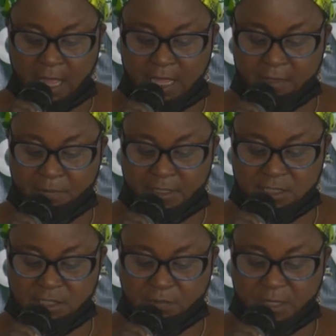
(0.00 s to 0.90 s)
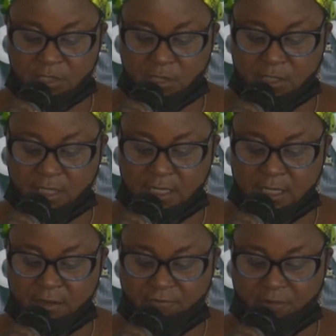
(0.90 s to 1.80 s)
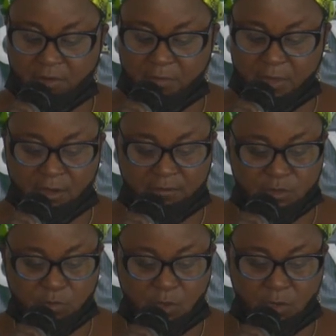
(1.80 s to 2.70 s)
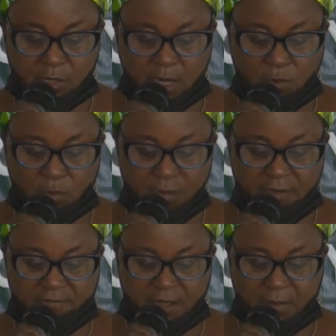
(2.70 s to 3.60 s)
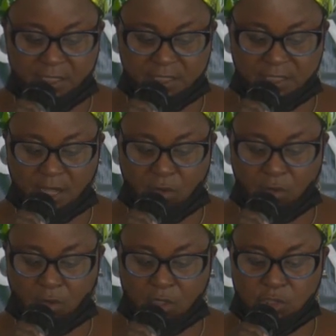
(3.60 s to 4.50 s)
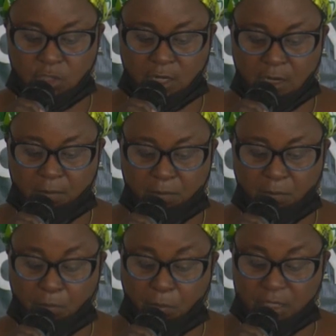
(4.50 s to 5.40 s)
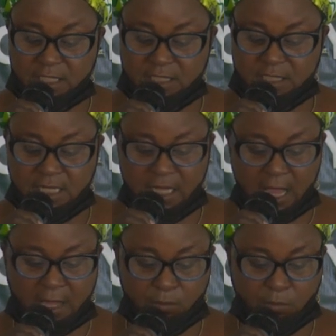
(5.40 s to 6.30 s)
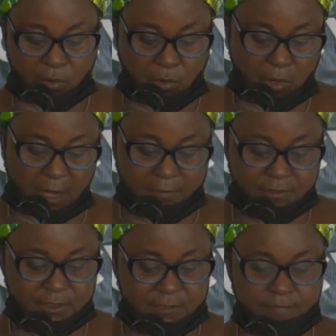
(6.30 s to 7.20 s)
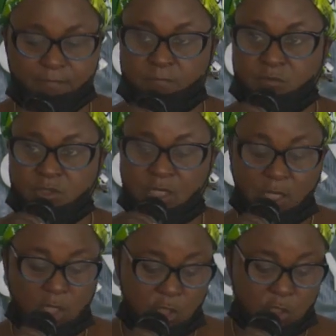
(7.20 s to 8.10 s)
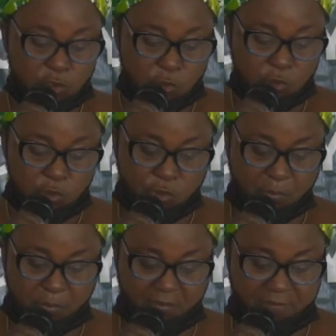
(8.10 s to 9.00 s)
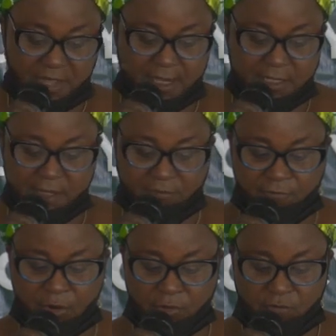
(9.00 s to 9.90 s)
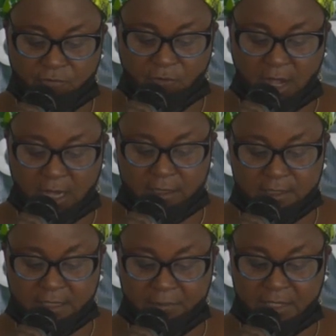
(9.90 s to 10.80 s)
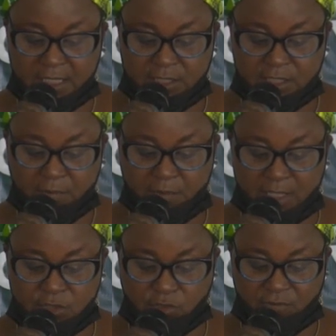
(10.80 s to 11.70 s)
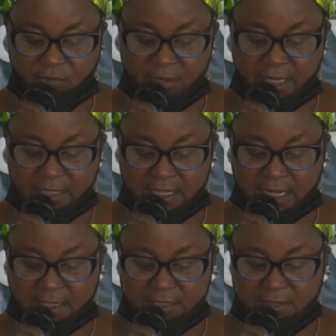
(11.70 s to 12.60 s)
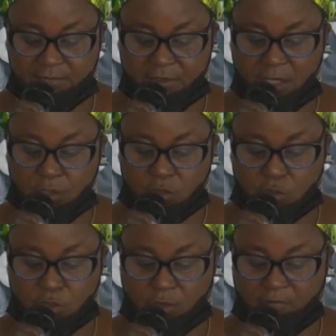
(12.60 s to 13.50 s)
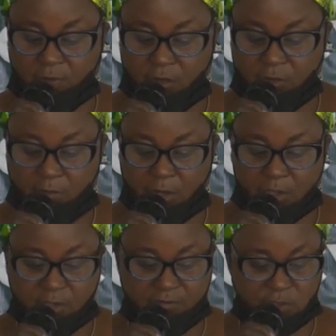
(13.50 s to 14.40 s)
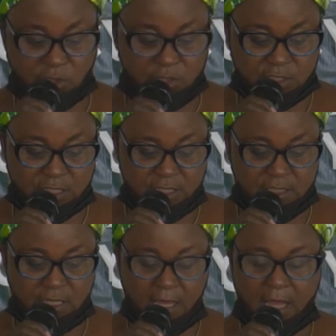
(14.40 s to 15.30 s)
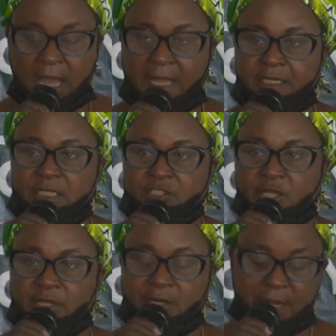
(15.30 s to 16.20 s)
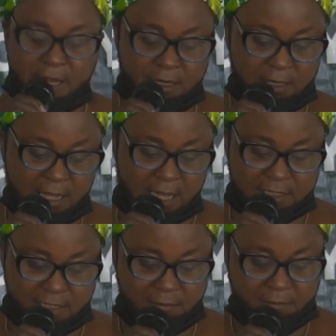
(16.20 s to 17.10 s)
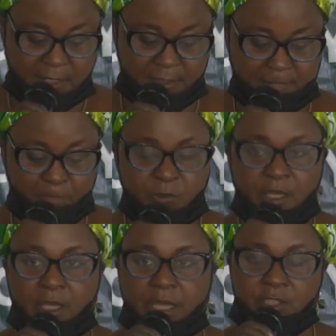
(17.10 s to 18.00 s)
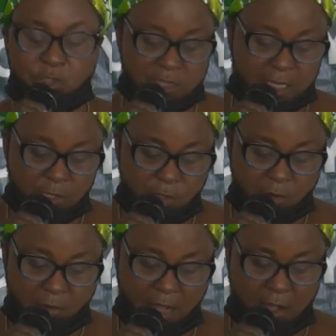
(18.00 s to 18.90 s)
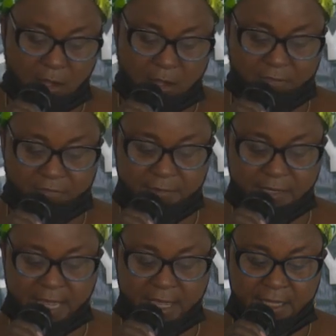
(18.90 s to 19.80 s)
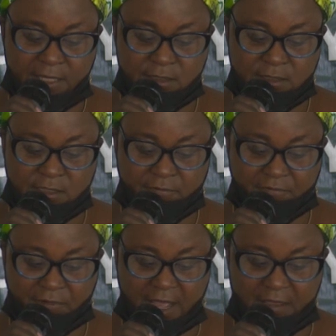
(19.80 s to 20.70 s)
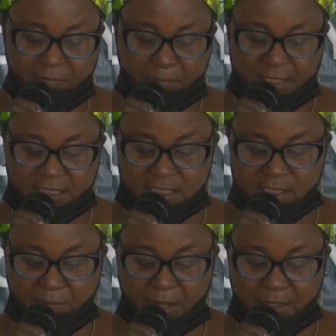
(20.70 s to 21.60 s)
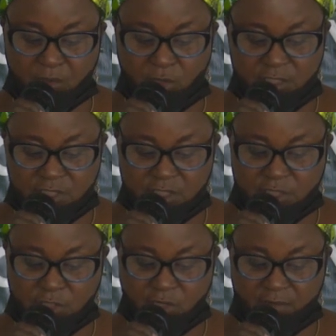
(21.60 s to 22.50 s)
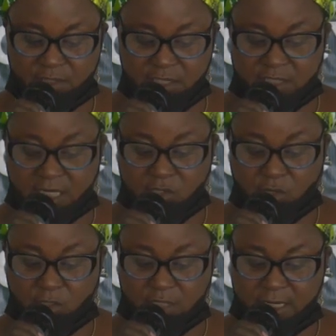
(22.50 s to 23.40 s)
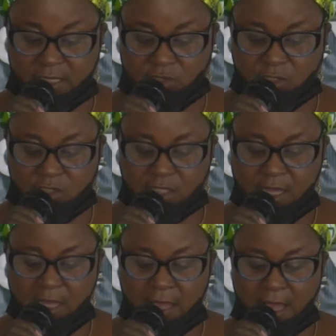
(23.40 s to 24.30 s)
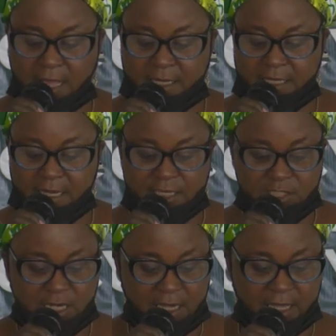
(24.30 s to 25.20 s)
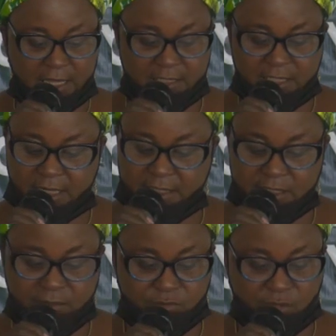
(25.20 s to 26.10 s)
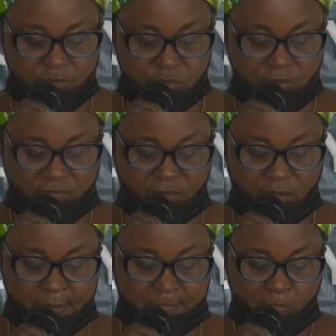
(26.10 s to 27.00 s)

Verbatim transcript: and participation in the involvement of smallholder women farmers in agricultural policy and programs. Two, to provide a forum for accountability by SWOFON executive to SWOFON Board of Trustees and the General Assembly. A total number of 95 participants consisting of the state coordinators and the national executives of SWOFON